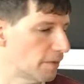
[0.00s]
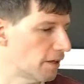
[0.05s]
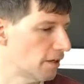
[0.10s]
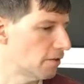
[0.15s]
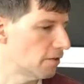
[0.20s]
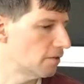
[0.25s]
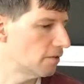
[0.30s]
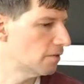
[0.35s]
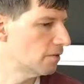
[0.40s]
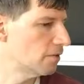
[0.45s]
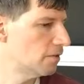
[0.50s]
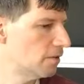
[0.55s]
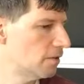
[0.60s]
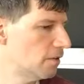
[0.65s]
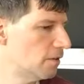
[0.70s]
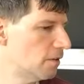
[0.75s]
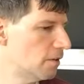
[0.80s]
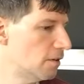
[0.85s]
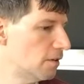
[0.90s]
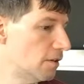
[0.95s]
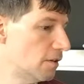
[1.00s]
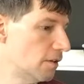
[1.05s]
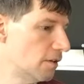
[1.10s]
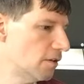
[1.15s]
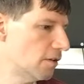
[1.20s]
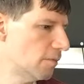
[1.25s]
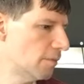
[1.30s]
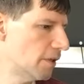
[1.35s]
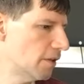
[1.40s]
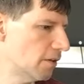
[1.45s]
about
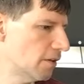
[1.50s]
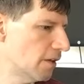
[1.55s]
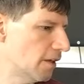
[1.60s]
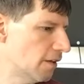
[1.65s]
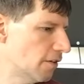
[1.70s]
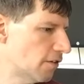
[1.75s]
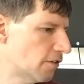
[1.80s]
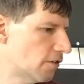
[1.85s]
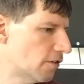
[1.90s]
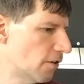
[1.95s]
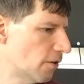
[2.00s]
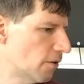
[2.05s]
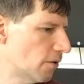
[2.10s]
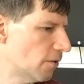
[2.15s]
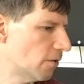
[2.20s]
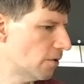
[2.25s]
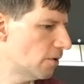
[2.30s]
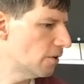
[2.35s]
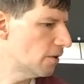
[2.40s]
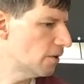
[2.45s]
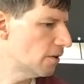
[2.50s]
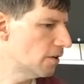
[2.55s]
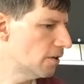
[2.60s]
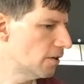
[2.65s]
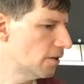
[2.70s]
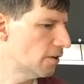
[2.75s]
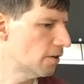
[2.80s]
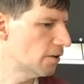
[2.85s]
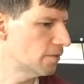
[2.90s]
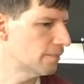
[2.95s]
the Middle East. So,
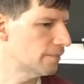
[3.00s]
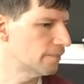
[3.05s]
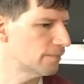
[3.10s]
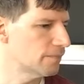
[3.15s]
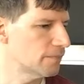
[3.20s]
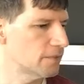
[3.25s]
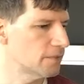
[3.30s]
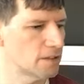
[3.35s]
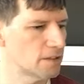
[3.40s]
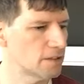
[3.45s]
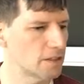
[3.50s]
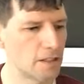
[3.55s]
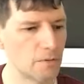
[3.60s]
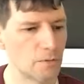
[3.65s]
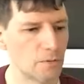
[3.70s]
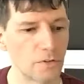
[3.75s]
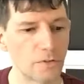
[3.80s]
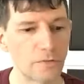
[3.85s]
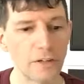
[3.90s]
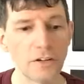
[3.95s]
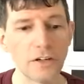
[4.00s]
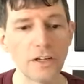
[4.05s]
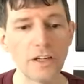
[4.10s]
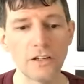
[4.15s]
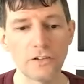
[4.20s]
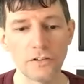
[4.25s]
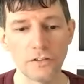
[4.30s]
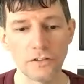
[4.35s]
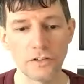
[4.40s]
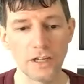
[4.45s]
you know, it was very
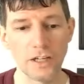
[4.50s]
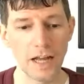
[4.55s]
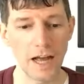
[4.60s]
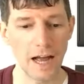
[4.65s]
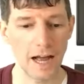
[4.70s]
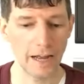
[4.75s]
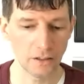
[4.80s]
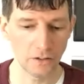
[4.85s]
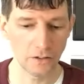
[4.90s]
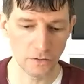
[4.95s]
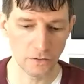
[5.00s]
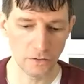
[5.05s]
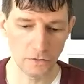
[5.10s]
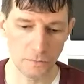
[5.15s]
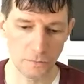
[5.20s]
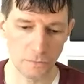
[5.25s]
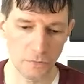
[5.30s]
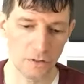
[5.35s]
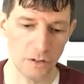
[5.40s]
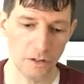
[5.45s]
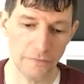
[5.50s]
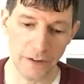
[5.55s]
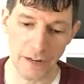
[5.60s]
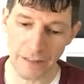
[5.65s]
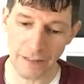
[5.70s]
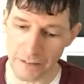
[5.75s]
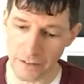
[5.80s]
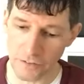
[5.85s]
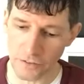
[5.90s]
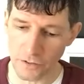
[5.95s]
interesting. I learned some stuff.
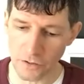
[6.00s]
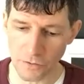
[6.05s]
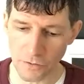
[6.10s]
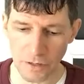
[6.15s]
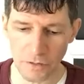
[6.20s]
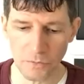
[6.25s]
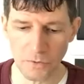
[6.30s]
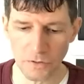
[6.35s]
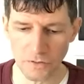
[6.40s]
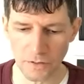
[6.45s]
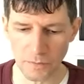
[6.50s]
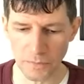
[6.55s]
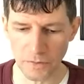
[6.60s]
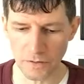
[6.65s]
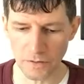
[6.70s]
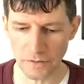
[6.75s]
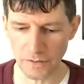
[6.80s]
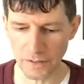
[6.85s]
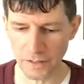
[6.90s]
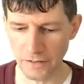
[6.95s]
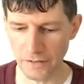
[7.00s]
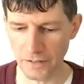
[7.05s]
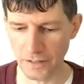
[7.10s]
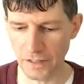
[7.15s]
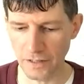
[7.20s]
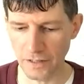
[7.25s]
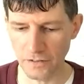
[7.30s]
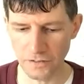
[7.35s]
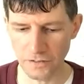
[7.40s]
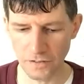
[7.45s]
I disagree with some of the things
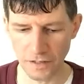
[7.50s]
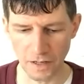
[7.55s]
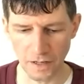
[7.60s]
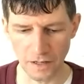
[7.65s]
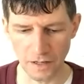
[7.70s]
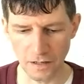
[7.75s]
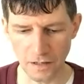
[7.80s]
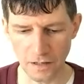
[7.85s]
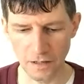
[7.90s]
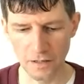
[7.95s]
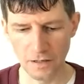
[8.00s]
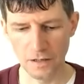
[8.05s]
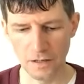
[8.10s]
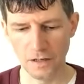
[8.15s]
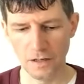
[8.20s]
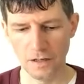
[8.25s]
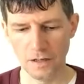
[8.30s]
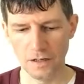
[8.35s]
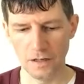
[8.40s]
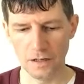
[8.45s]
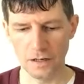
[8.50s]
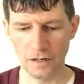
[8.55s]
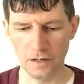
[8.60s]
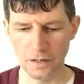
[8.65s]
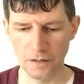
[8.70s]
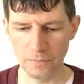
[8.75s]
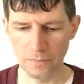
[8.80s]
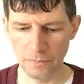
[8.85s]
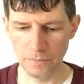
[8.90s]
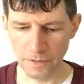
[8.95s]
that he's saying.
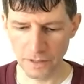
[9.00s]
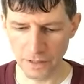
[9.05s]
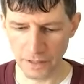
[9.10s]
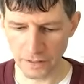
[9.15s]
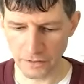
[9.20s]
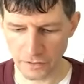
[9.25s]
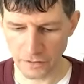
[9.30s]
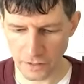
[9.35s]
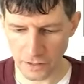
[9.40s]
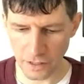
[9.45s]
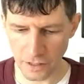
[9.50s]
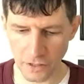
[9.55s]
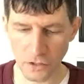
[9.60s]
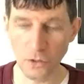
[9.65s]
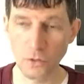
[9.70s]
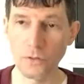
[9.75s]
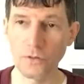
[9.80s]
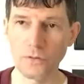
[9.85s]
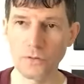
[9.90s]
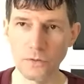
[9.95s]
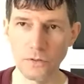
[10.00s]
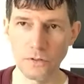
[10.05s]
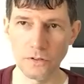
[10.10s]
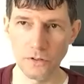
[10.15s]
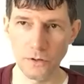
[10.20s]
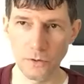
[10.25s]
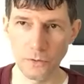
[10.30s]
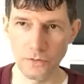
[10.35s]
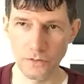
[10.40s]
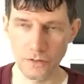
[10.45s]
Um, well, let's uh, go through the
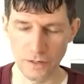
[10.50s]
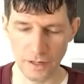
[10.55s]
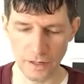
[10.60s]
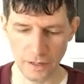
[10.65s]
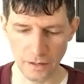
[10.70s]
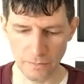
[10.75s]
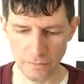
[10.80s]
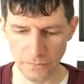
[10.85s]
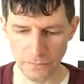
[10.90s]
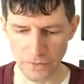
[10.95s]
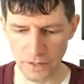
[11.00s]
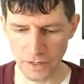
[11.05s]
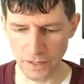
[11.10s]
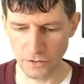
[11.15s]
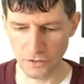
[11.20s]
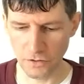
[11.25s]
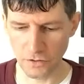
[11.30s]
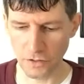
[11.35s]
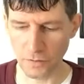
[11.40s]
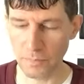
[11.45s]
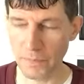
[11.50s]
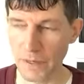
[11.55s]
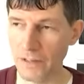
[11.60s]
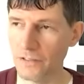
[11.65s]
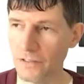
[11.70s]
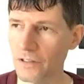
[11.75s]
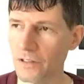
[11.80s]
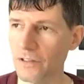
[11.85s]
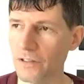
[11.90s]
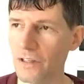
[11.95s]
notes that I, I took.
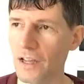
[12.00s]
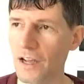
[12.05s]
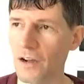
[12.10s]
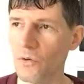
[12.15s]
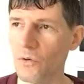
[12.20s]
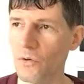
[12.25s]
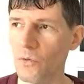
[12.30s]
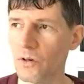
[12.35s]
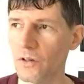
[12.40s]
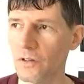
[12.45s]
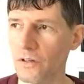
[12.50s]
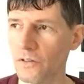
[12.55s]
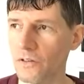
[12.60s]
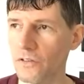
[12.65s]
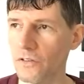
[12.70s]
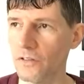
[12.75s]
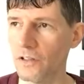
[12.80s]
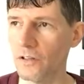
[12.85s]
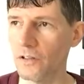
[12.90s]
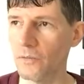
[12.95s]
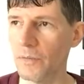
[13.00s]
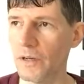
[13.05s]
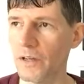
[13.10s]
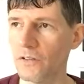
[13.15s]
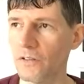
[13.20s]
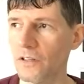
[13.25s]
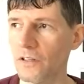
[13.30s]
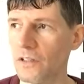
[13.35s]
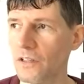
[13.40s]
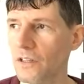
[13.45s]
Basically, how it works is that
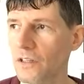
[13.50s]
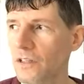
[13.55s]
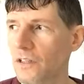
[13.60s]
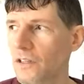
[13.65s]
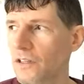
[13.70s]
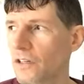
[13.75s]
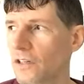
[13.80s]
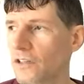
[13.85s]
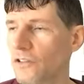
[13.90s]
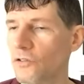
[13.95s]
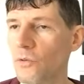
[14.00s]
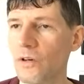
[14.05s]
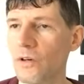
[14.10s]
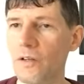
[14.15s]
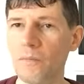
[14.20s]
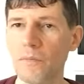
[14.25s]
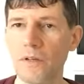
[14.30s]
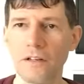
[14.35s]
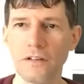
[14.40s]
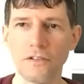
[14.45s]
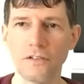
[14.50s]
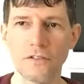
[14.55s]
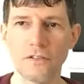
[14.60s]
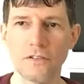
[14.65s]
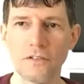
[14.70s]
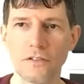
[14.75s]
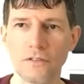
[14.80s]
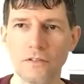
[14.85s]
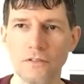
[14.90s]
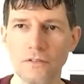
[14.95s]
about uh, 20
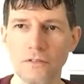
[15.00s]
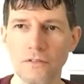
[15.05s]
minutes,